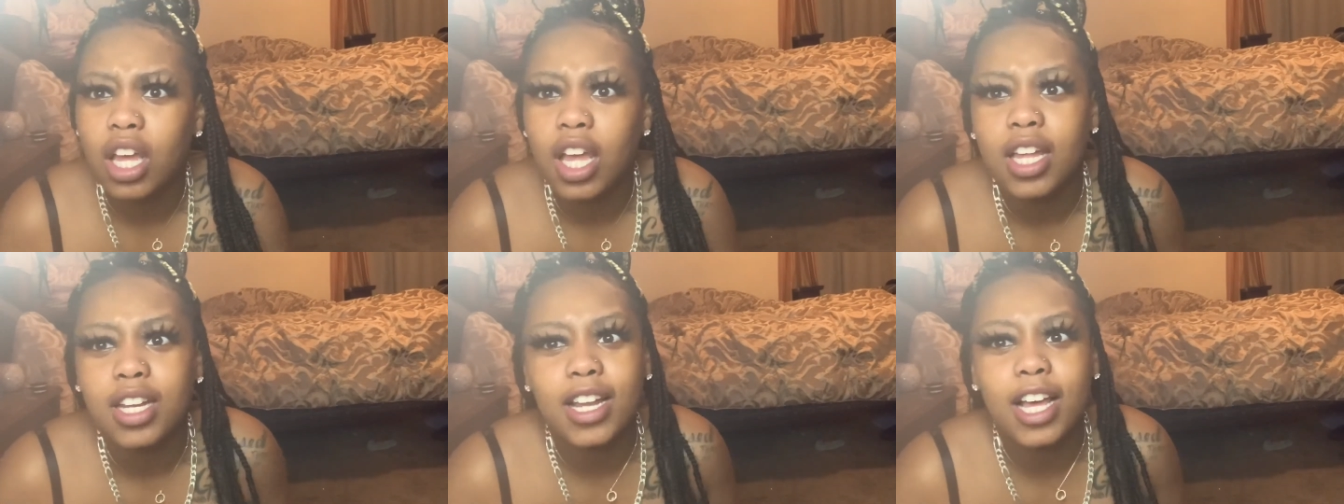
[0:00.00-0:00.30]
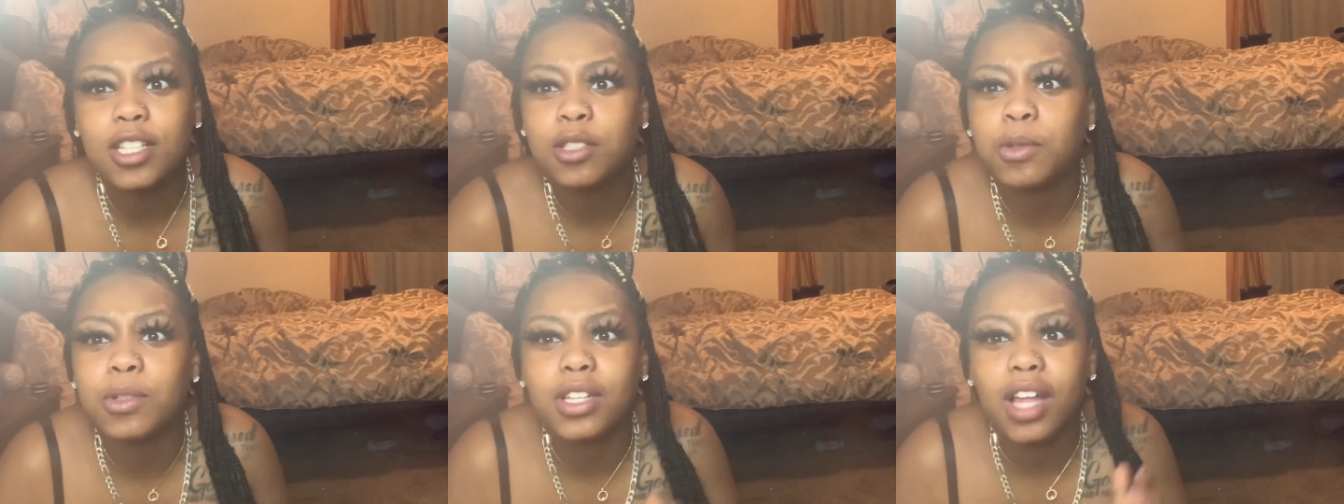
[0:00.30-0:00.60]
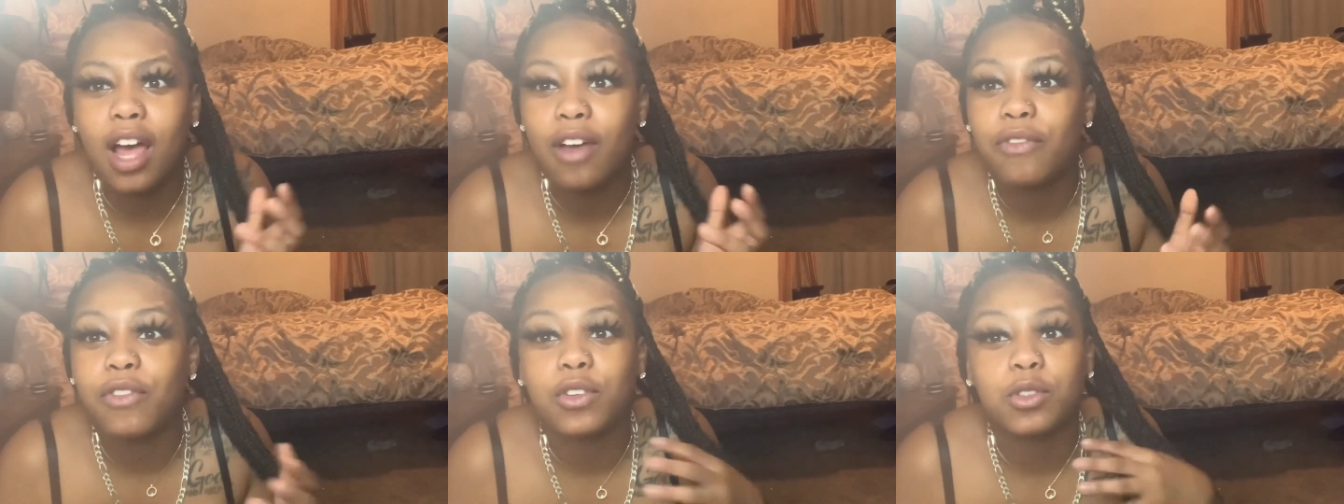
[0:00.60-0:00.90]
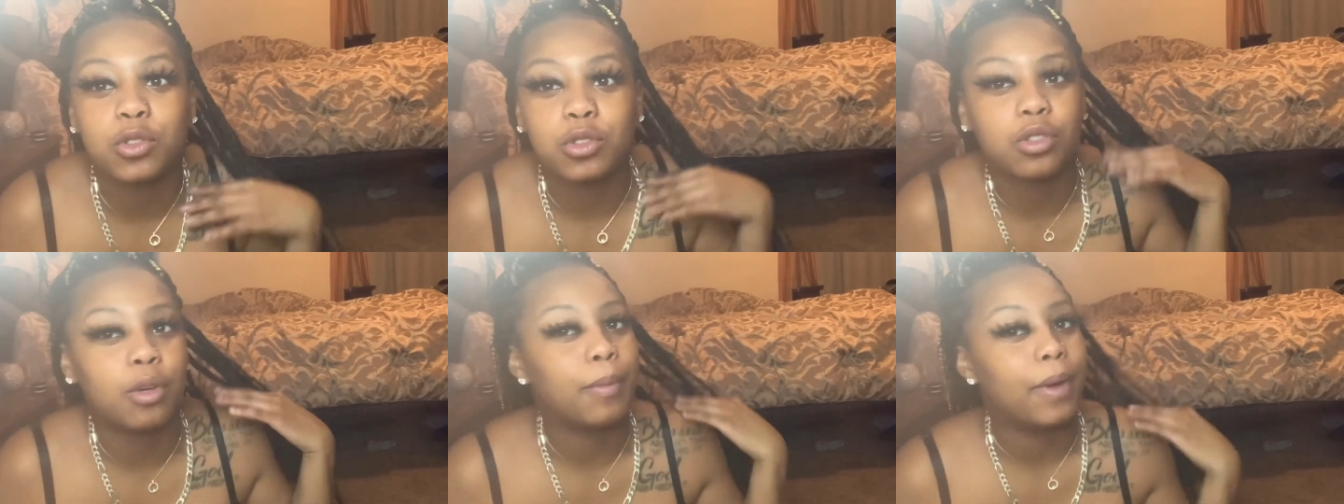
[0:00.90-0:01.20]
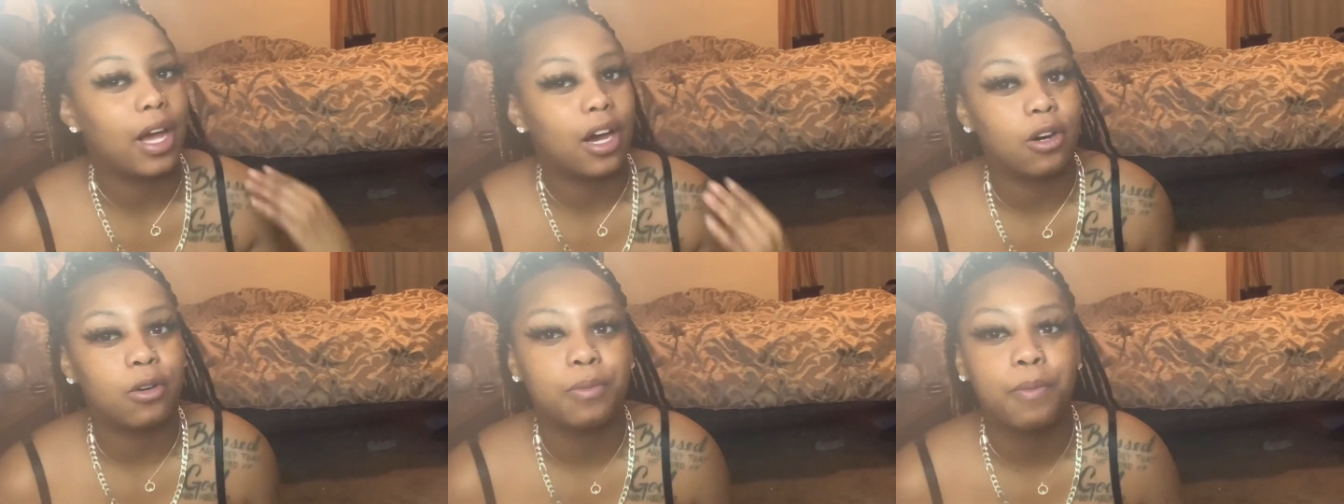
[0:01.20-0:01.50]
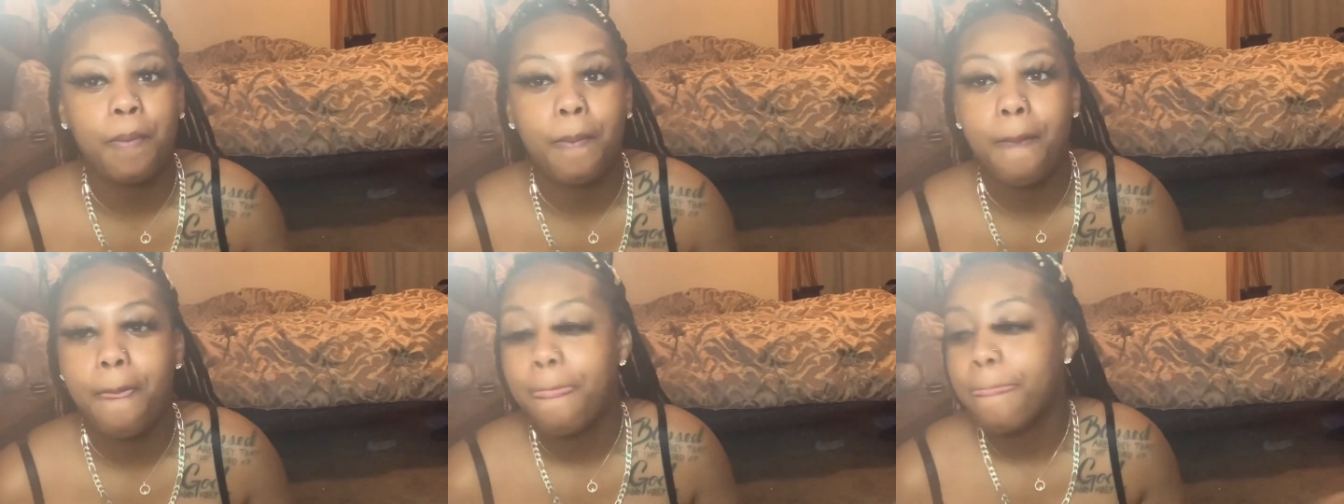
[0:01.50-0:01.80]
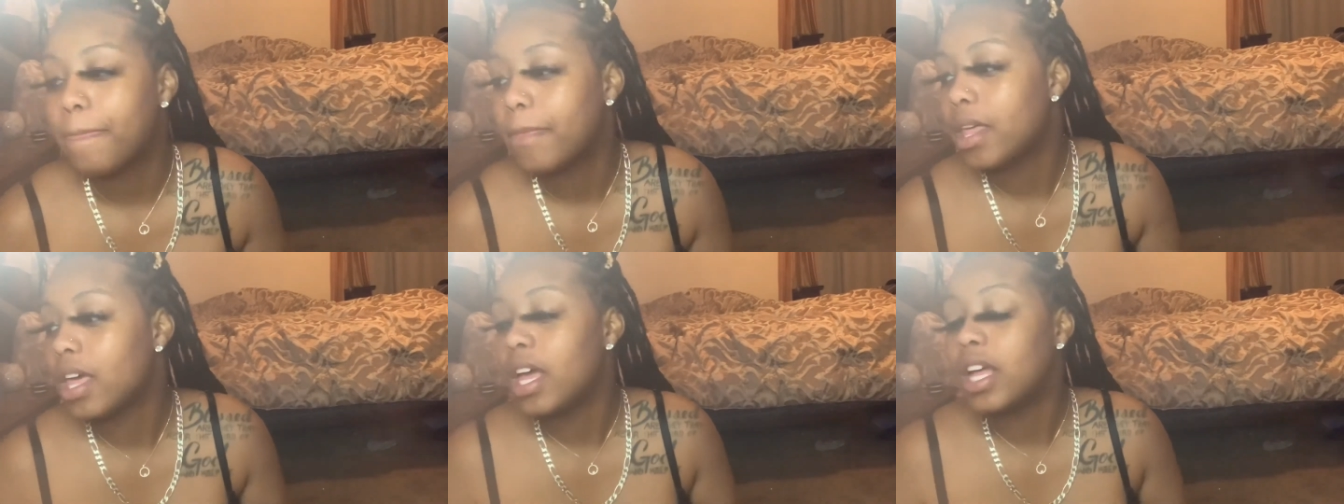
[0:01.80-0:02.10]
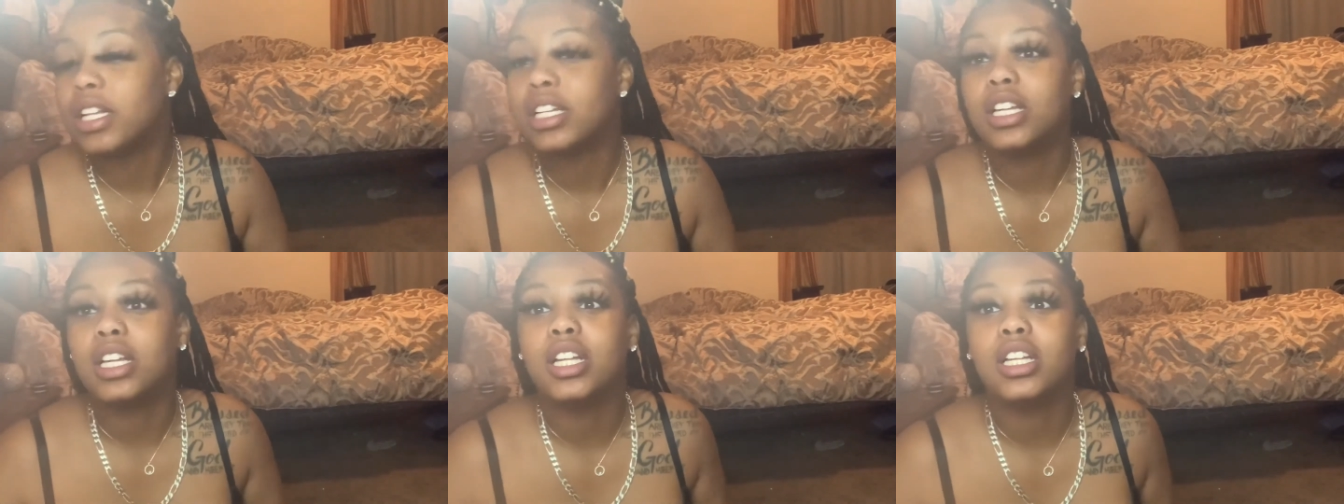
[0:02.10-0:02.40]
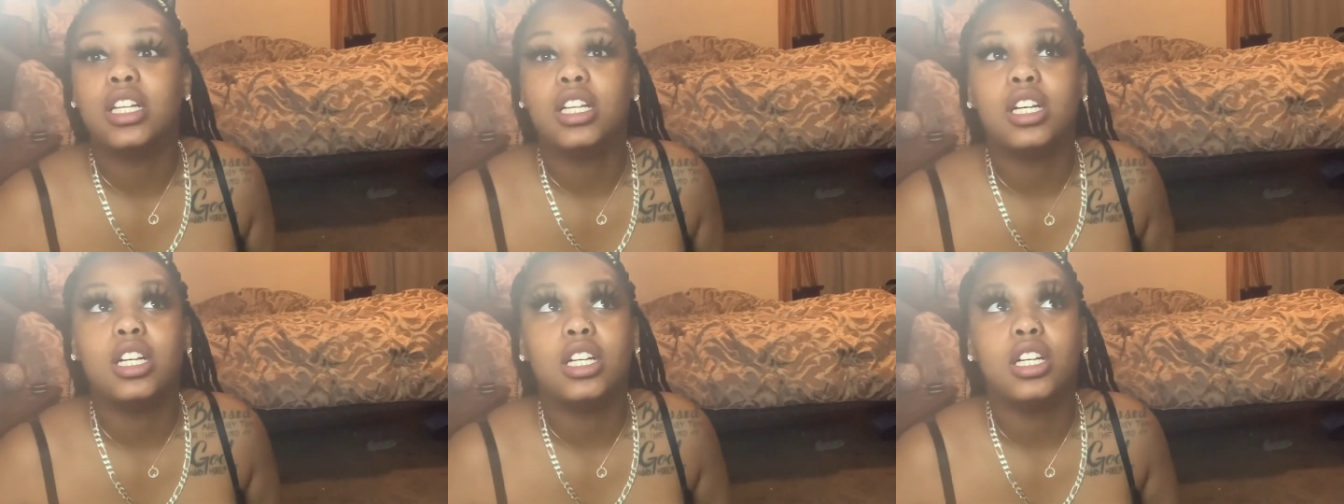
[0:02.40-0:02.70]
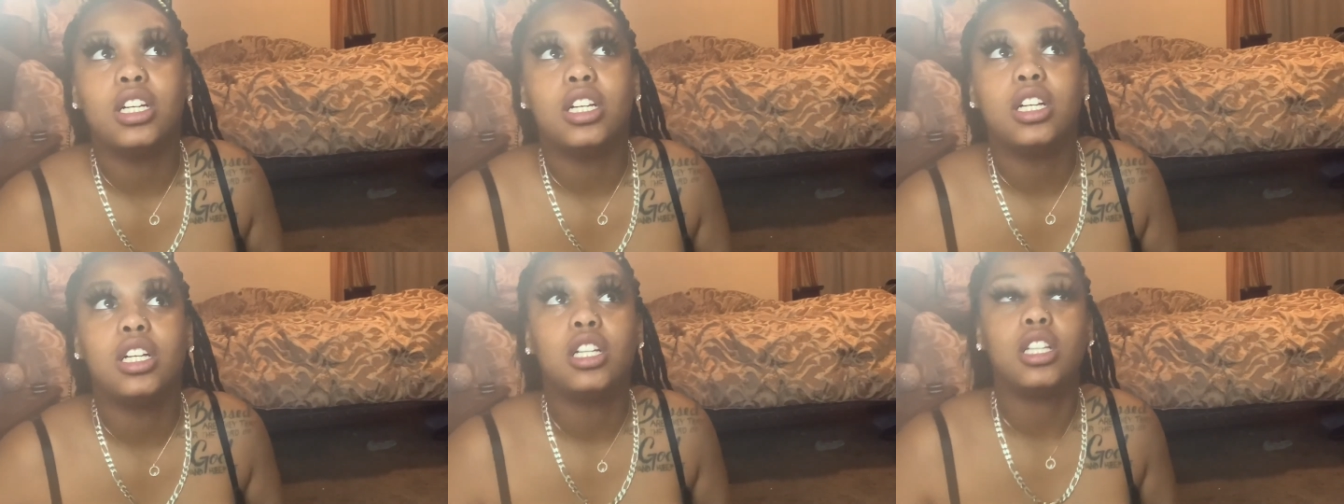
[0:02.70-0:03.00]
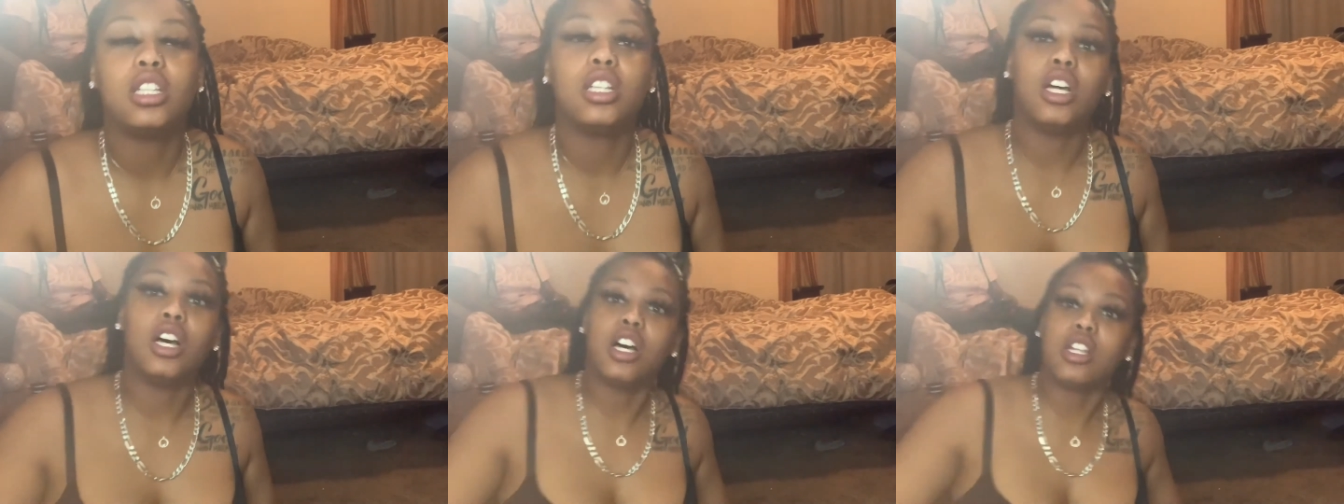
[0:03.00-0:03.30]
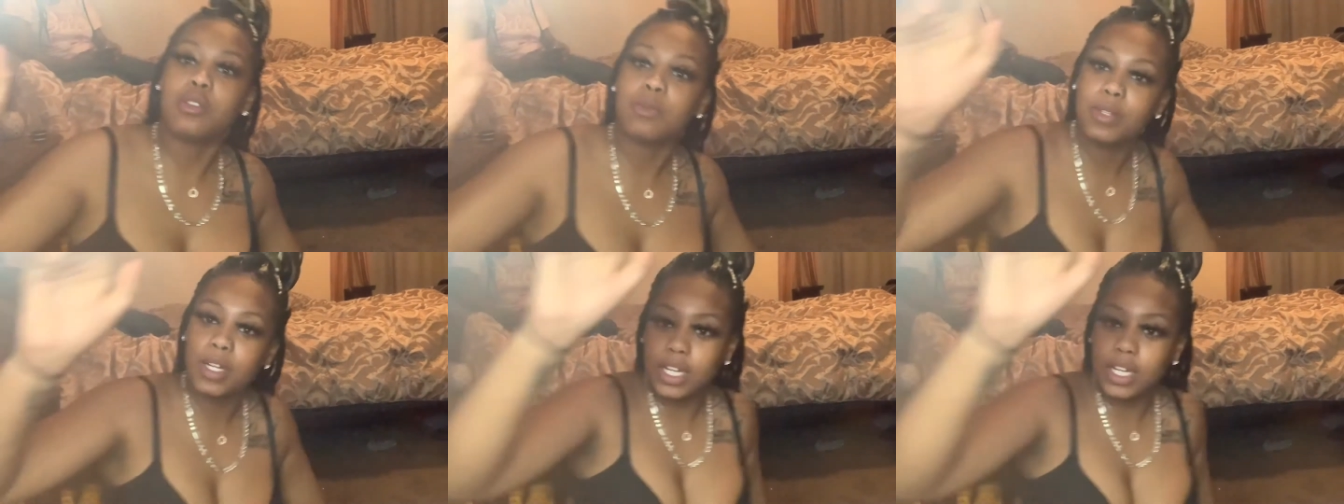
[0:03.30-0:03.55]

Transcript: That's what life feels about. And the uh, other one I